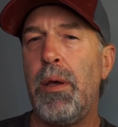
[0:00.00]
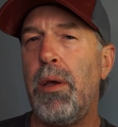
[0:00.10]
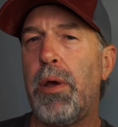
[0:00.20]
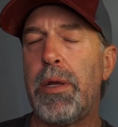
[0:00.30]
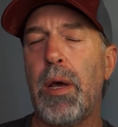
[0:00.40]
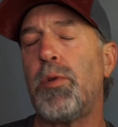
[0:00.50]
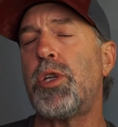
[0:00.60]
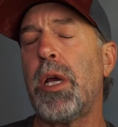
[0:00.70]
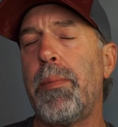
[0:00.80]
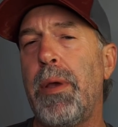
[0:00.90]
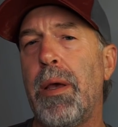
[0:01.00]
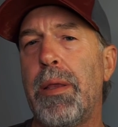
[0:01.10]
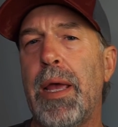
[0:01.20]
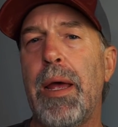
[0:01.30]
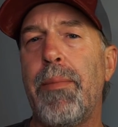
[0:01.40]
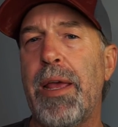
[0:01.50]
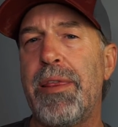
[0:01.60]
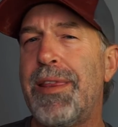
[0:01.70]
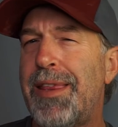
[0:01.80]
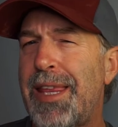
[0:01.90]
You can double check me on that, but I
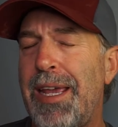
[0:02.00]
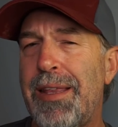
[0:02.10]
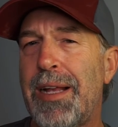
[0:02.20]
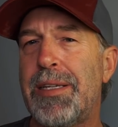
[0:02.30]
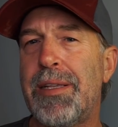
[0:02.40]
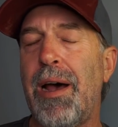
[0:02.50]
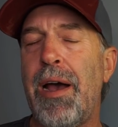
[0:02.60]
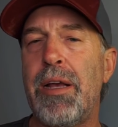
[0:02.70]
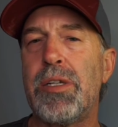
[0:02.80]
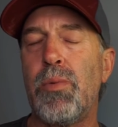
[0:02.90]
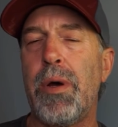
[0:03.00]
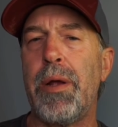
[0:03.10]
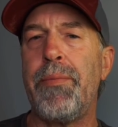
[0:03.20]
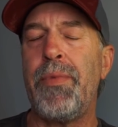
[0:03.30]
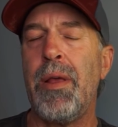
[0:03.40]
think that's the highest one.